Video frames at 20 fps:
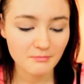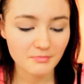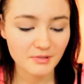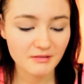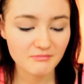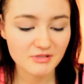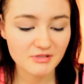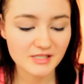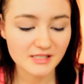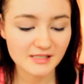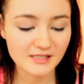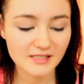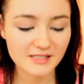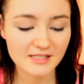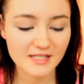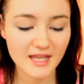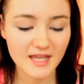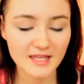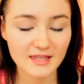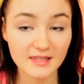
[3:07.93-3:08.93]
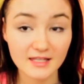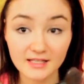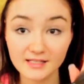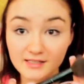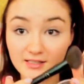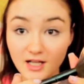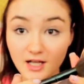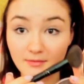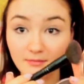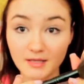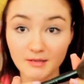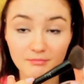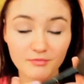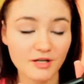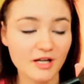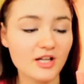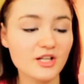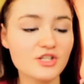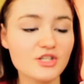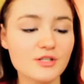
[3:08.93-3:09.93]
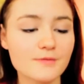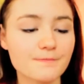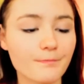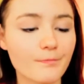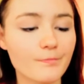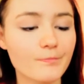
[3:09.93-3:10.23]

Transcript: But I'm just gonna take this on my brush.